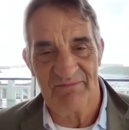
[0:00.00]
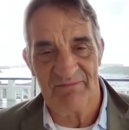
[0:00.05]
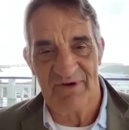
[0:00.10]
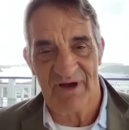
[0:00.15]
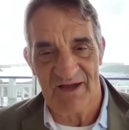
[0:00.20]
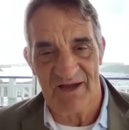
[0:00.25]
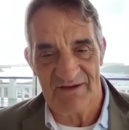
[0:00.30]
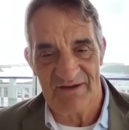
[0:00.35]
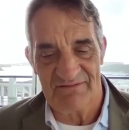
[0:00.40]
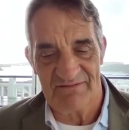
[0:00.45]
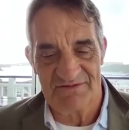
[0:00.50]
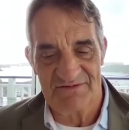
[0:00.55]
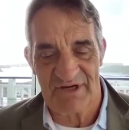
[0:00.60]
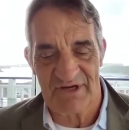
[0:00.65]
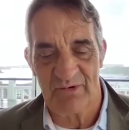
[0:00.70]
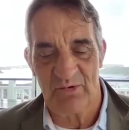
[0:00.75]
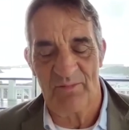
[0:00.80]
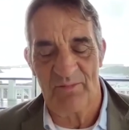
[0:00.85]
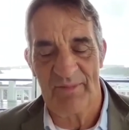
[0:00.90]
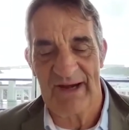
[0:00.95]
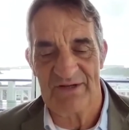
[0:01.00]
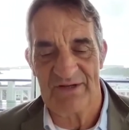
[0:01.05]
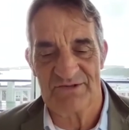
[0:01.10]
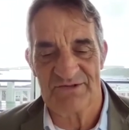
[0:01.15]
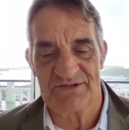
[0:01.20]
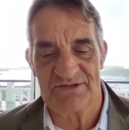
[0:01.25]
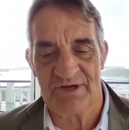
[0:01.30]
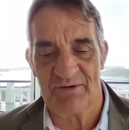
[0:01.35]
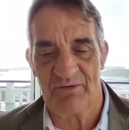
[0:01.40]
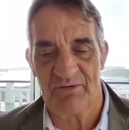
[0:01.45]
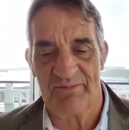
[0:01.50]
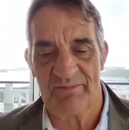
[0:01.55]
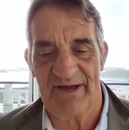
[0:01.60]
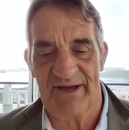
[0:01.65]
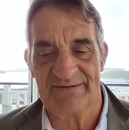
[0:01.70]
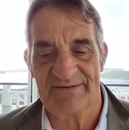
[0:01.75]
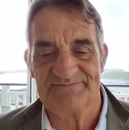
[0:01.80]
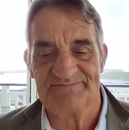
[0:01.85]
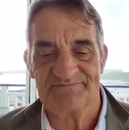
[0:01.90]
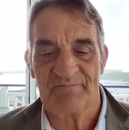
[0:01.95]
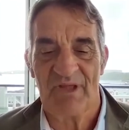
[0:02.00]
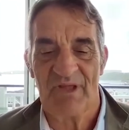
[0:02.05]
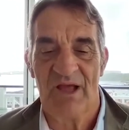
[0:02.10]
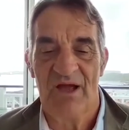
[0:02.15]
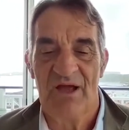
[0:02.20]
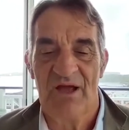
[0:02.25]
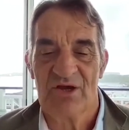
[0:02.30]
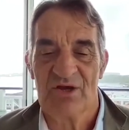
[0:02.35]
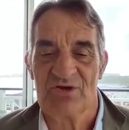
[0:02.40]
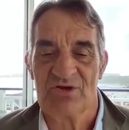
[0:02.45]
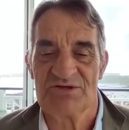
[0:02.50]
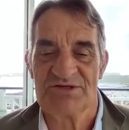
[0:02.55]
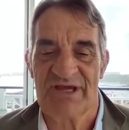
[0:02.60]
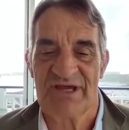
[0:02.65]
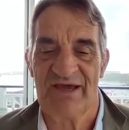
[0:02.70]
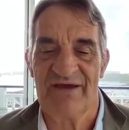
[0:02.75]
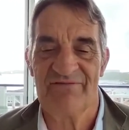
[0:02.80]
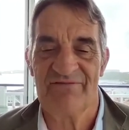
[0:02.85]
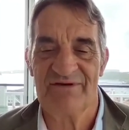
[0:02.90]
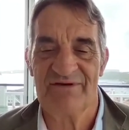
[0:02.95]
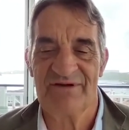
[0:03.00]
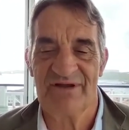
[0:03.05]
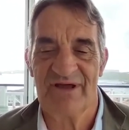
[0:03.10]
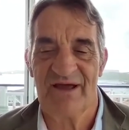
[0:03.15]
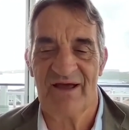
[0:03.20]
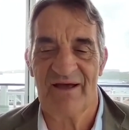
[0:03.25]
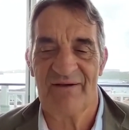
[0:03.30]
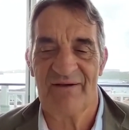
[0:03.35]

my general manager, Double Bay, because Kevin